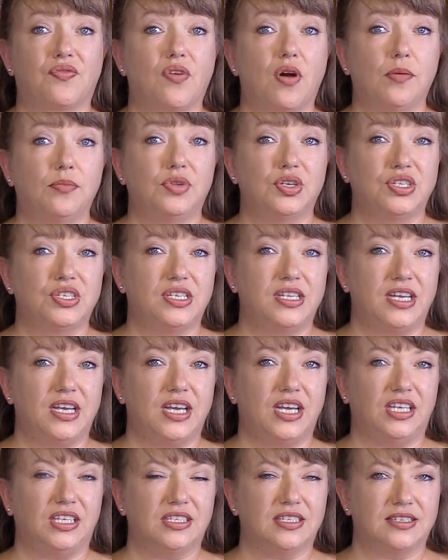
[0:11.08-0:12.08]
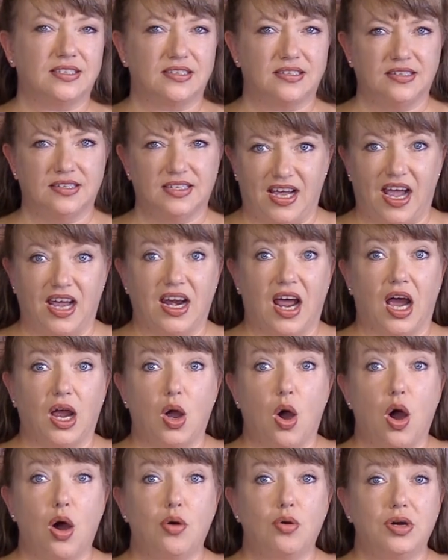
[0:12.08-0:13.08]
from the seeds and I
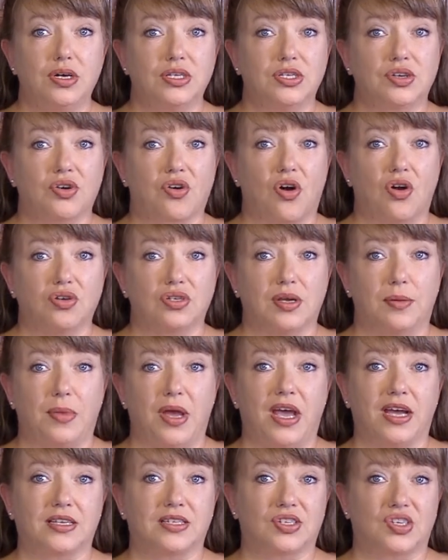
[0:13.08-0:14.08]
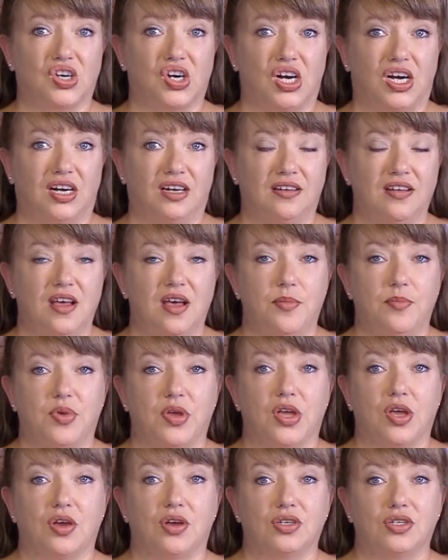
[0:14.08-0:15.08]
always grow some extra
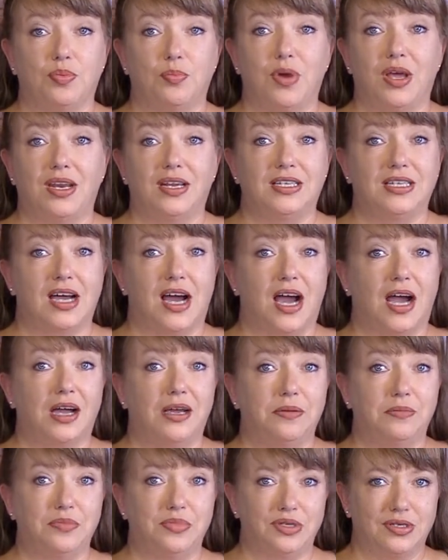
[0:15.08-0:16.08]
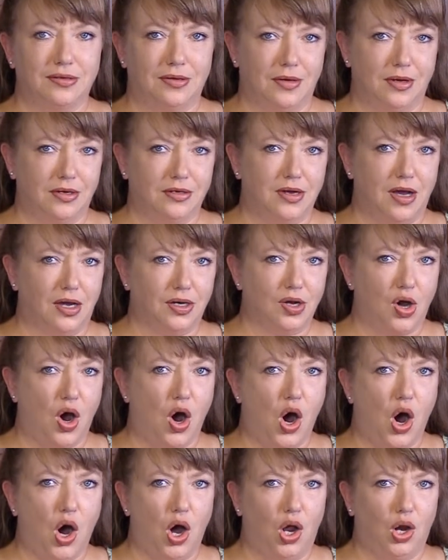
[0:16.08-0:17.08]
because many times not
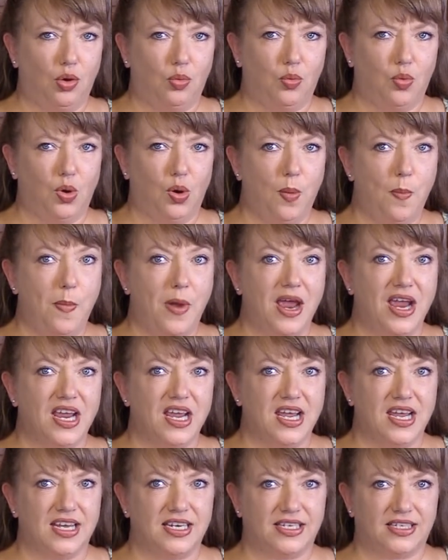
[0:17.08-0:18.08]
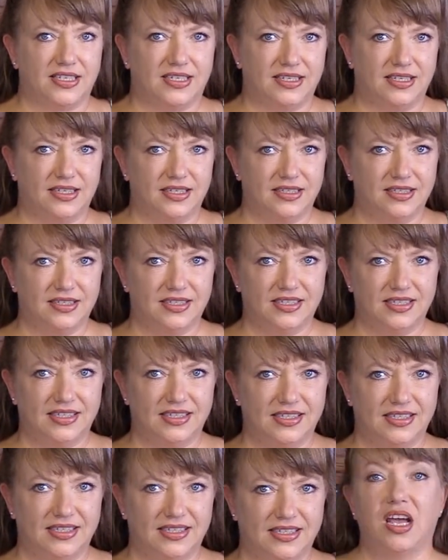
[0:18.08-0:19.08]
all will make it.
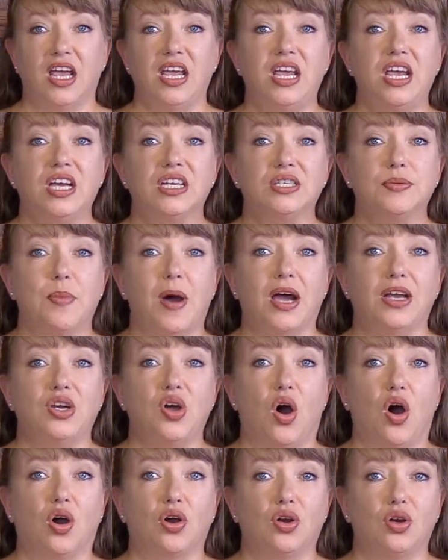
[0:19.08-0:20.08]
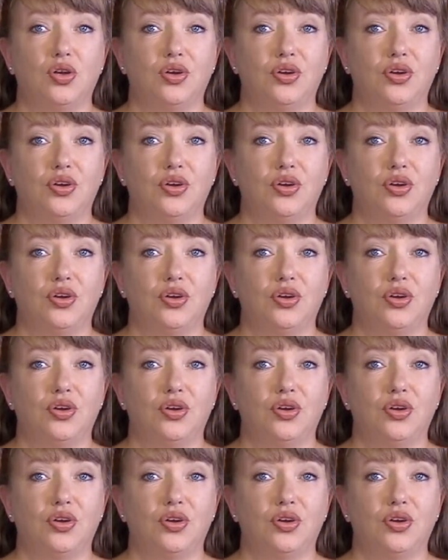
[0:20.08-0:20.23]
Here's my dog